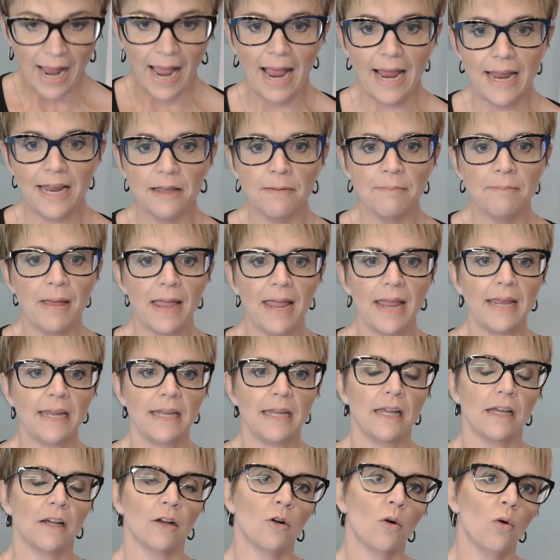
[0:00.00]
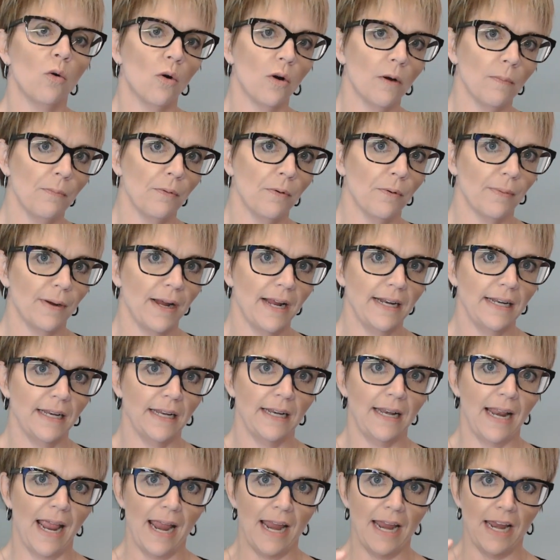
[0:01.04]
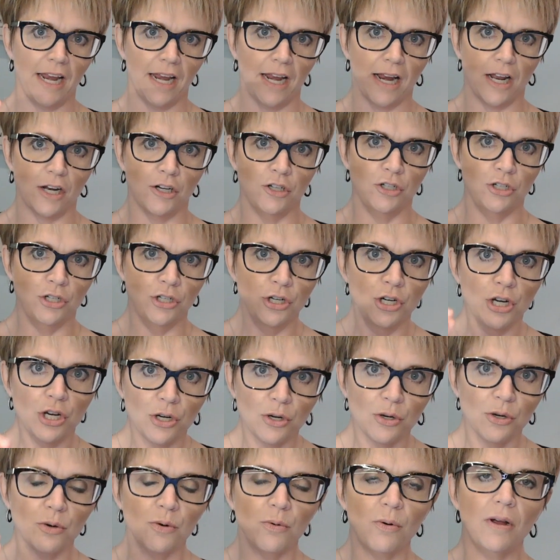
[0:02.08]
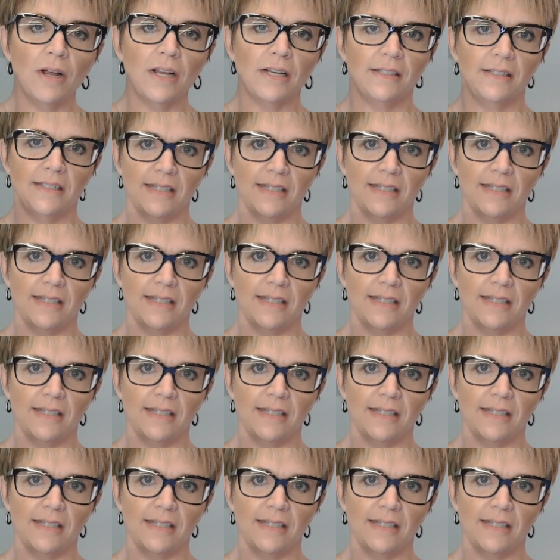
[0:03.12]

AMA incorporated a new